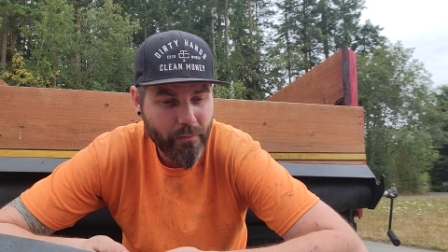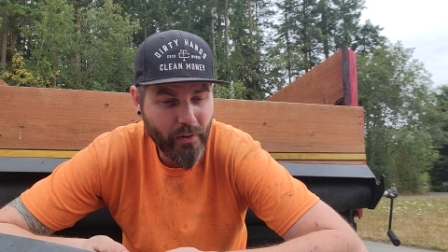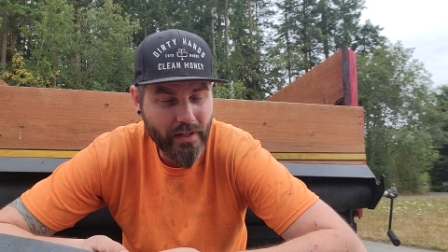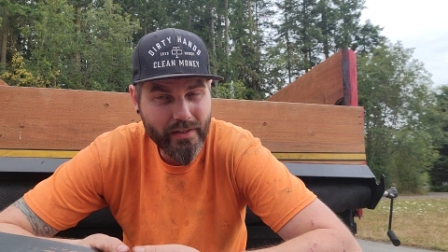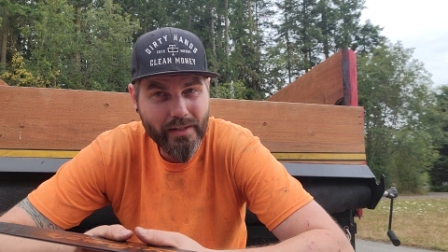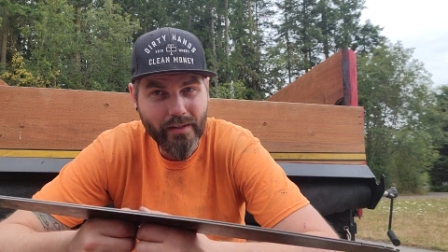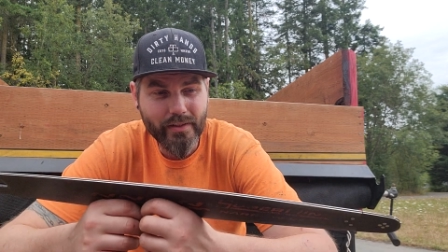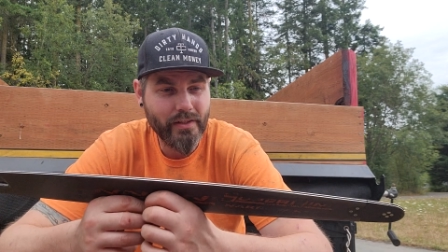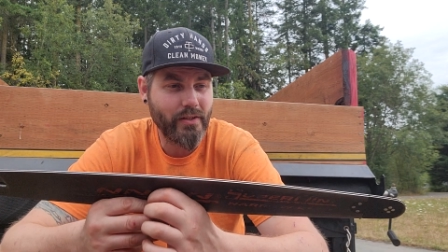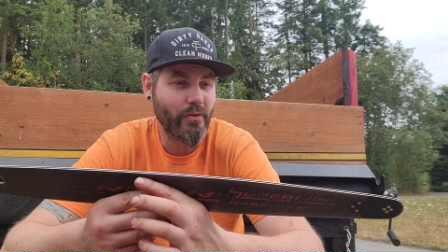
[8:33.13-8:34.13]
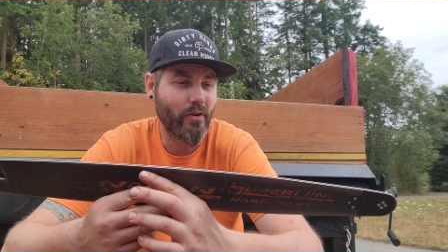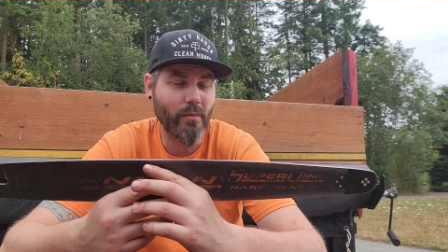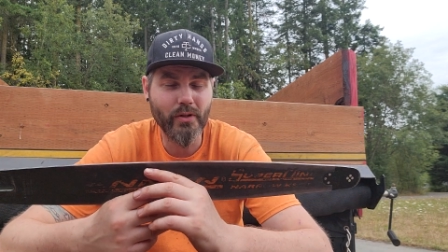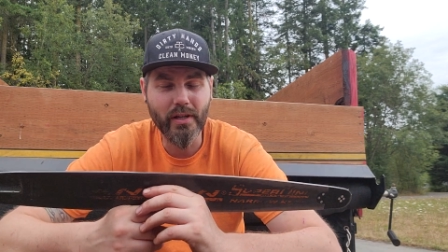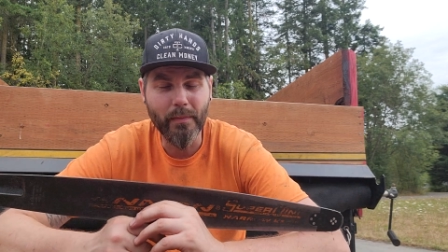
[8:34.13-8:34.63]
But it's still just your
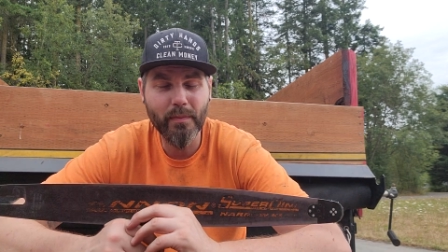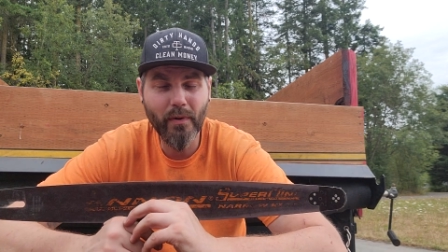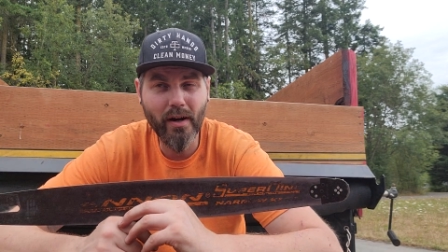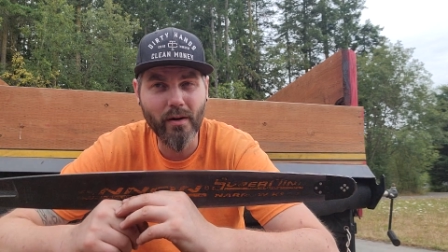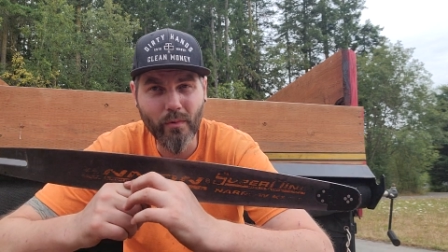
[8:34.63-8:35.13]
normal shaped bar.